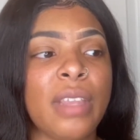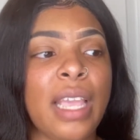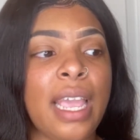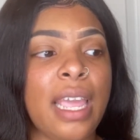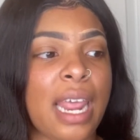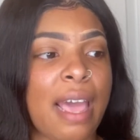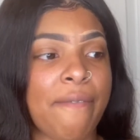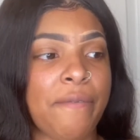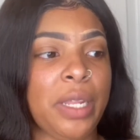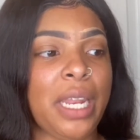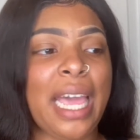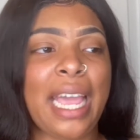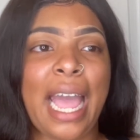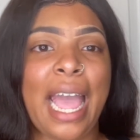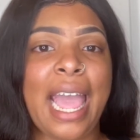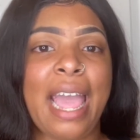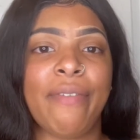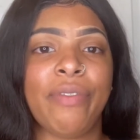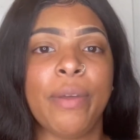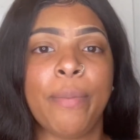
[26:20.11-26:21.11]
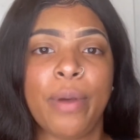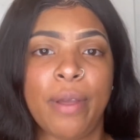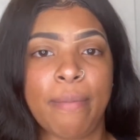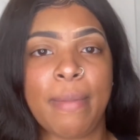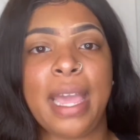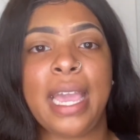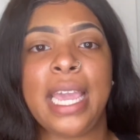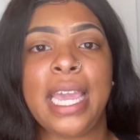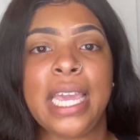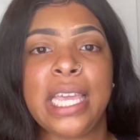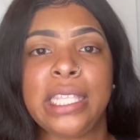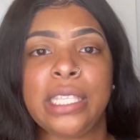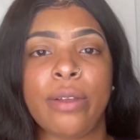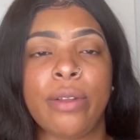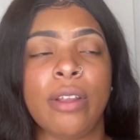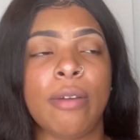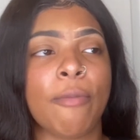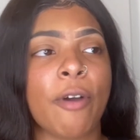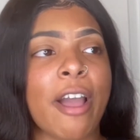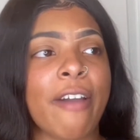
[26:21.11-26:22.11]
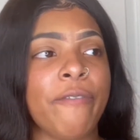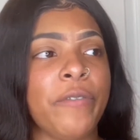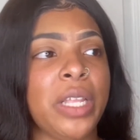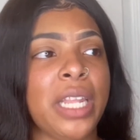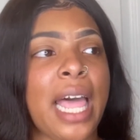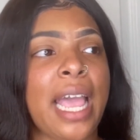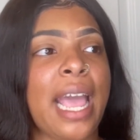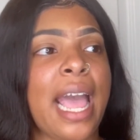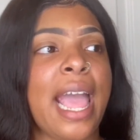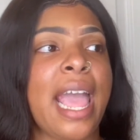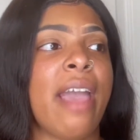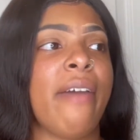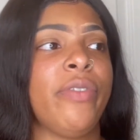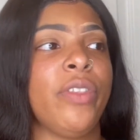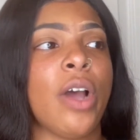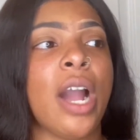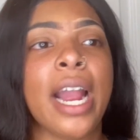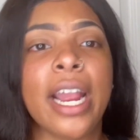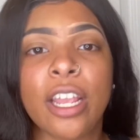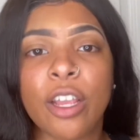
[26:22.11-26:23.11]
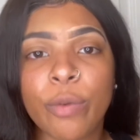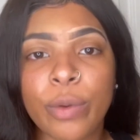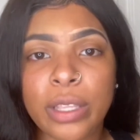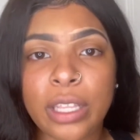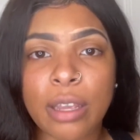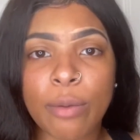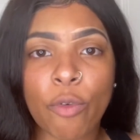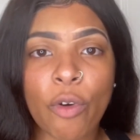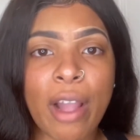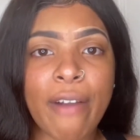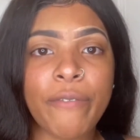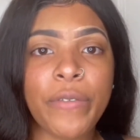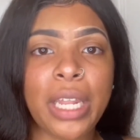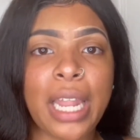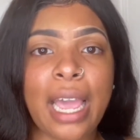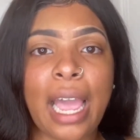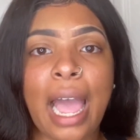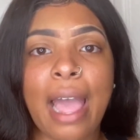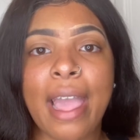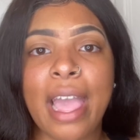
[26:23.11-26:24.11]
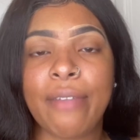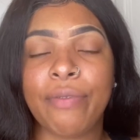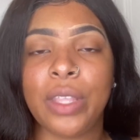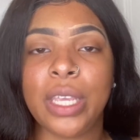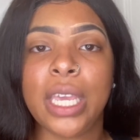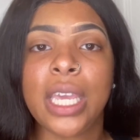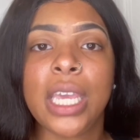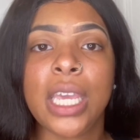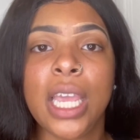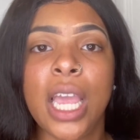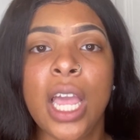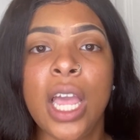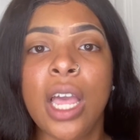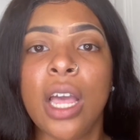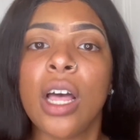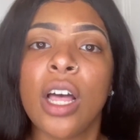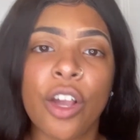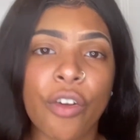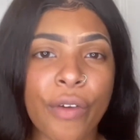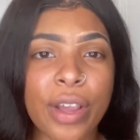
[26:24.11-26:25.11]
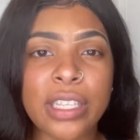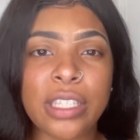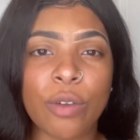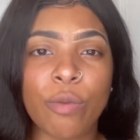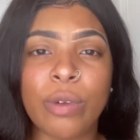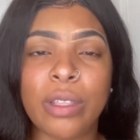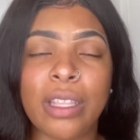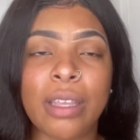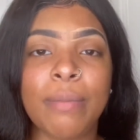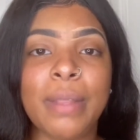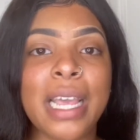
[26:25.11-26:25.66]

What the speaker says: and I feel like I have to put my hands on them, or I feel like I have to argue with them, or I feel like I have to get aggressive with them.